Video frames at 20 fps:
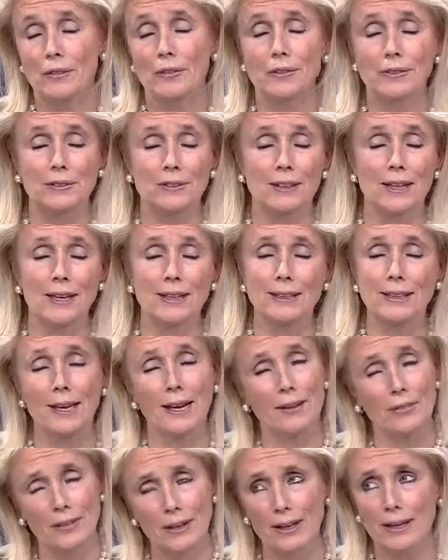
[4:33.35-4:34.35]
the state,
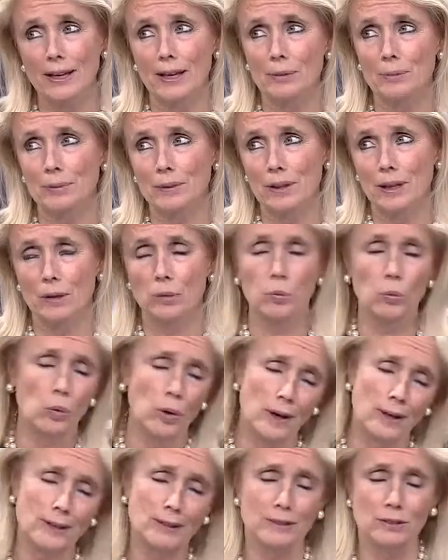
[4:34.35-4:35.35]
and they keep saying,
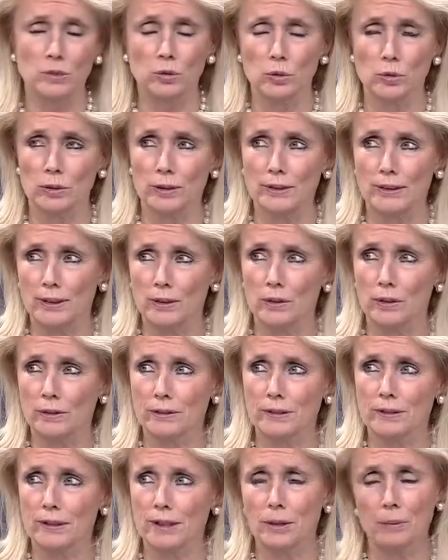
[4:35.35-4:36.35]
why does Detroit get all
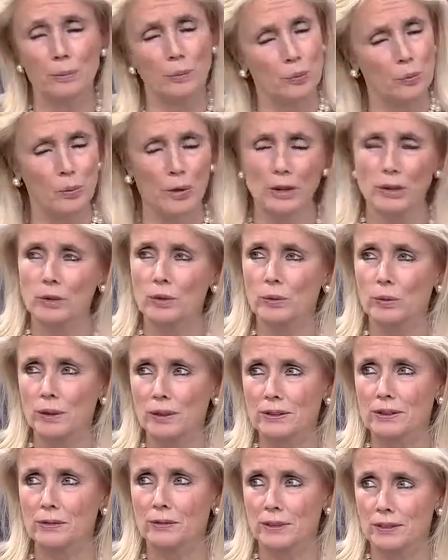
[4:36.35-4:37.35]
this help and why do the
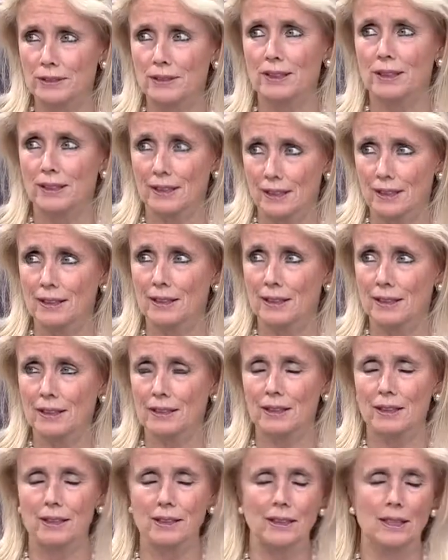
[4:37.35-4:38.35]
rest of us not get
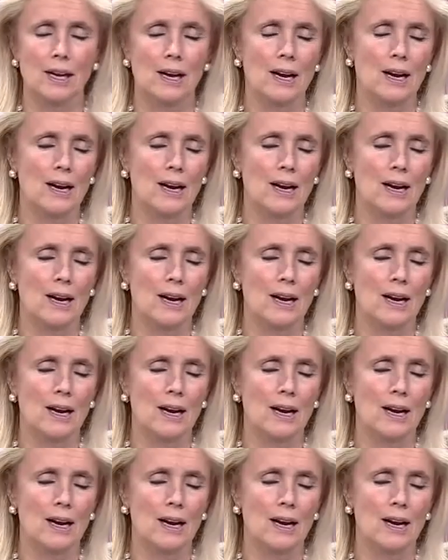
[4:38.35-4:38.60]
anything?